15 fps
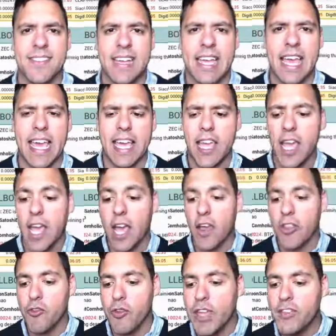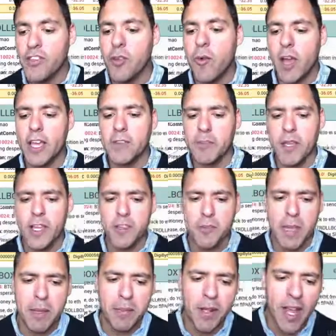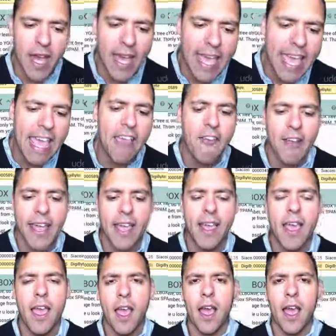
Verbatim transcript: Okay, and the reason why is because people are hearing